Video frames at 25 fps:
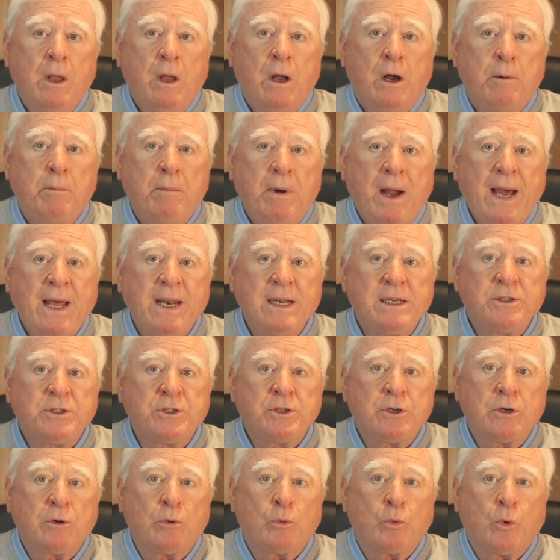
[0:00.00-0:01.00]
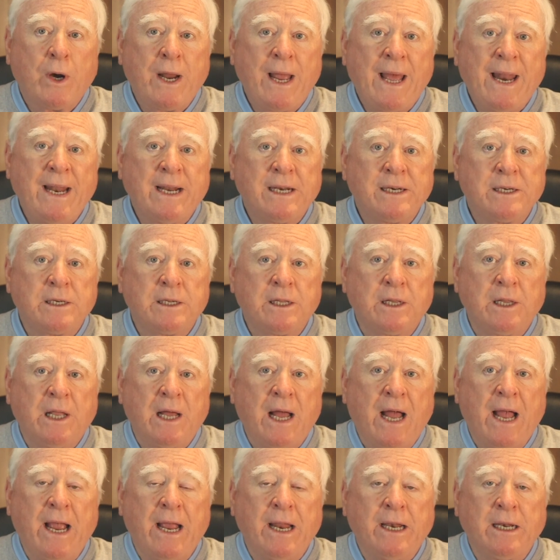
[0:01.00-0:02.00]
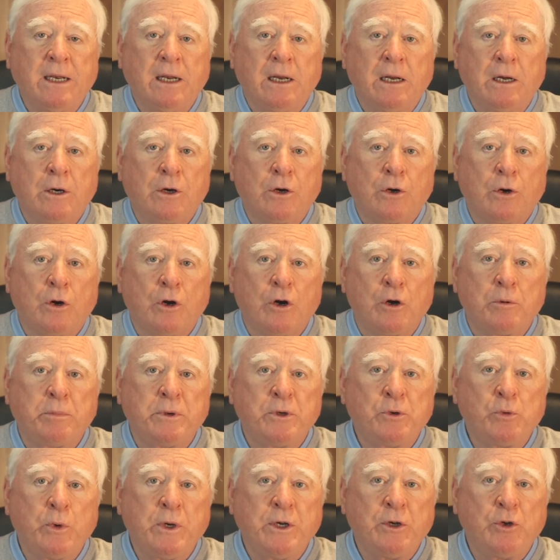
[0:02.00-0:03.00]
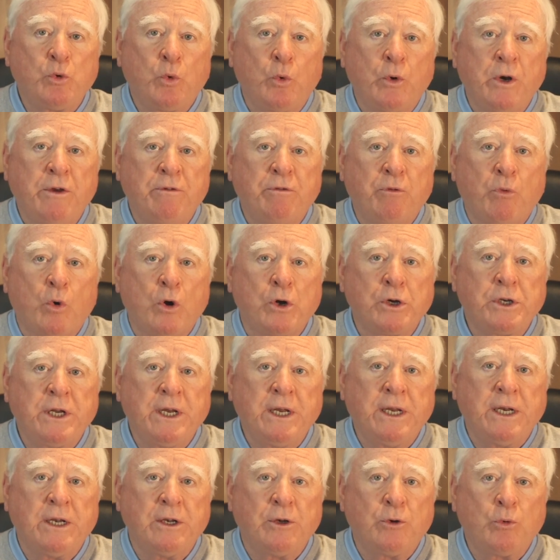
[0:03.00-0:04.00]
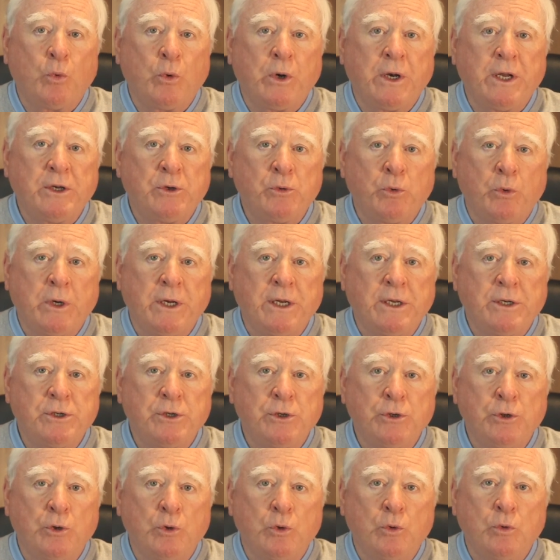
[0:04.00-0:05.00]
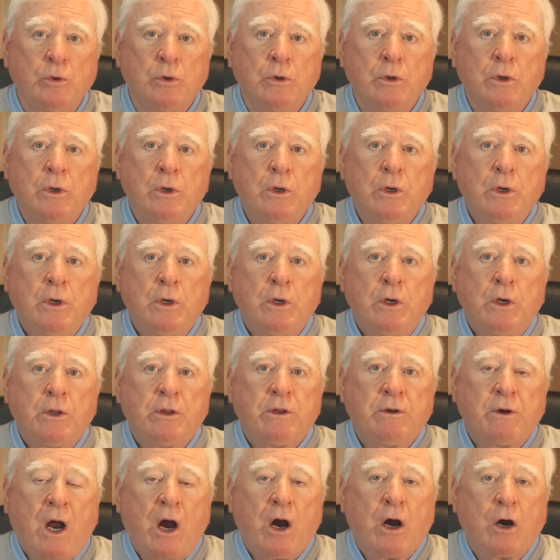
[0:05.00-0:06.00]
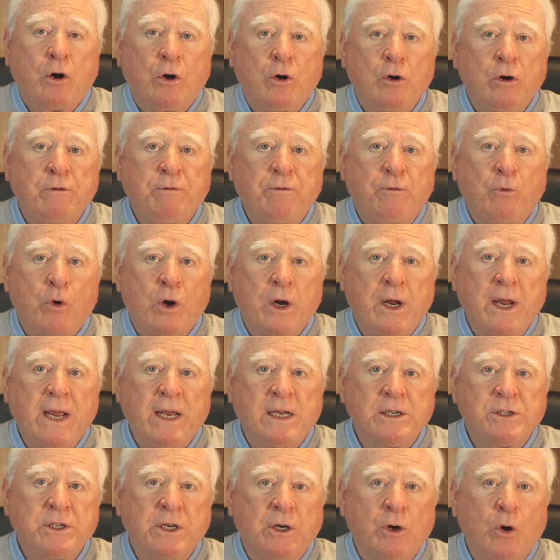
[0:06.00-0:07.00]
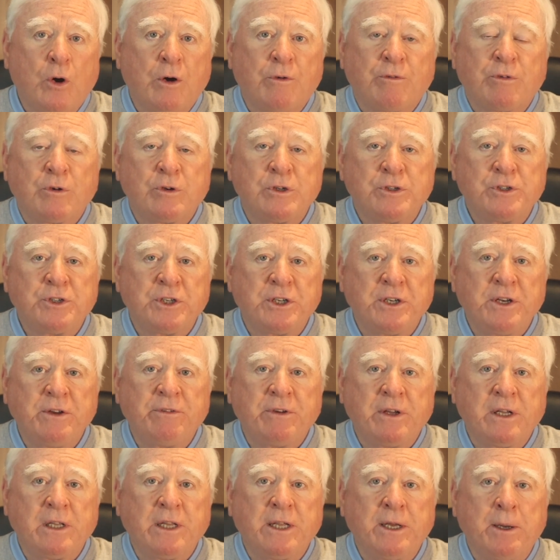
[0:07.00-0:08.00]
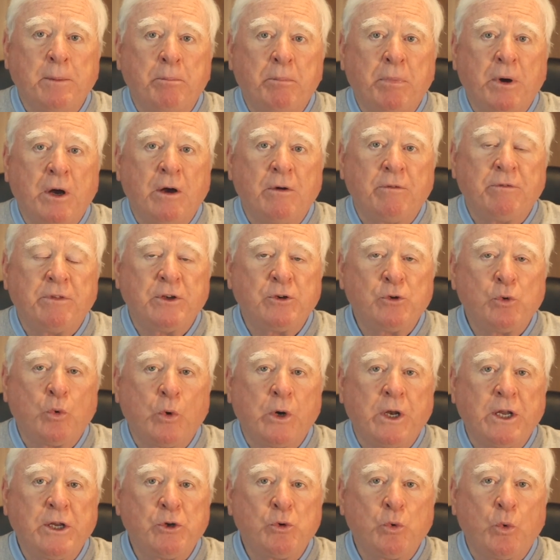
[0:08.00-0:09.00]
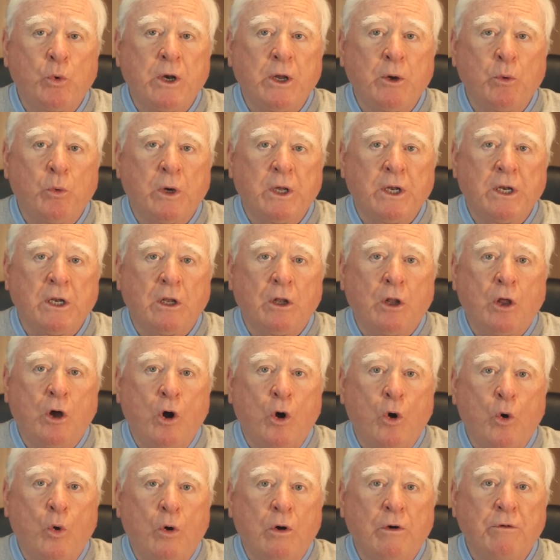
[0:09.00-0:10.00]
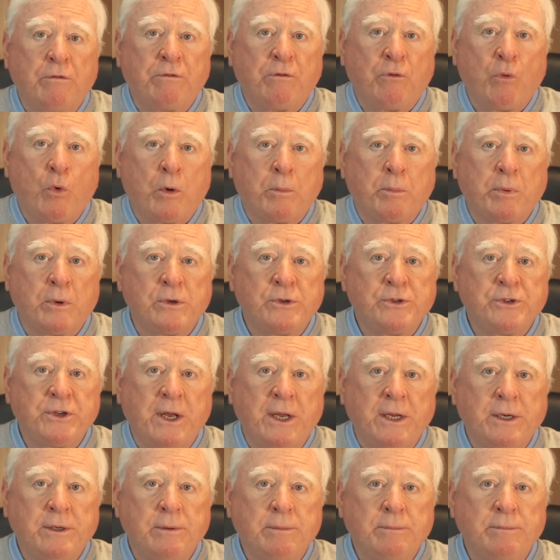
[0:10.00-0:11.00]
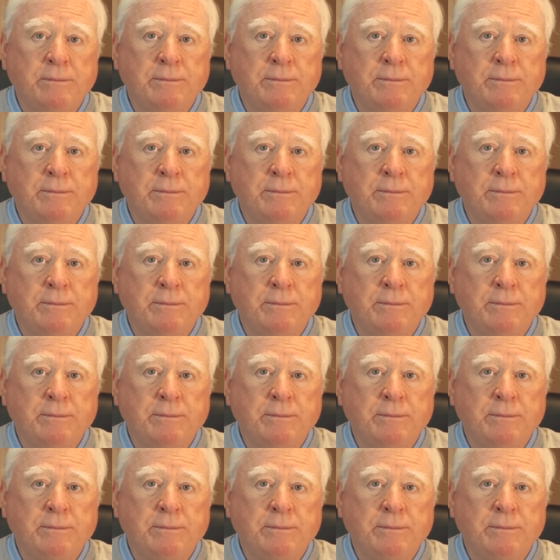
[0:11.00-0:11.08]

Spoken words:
A modest erratic decline occurred between 2014 and 2022. Our current forecast, however, is significantly above the 2021 low of 4%.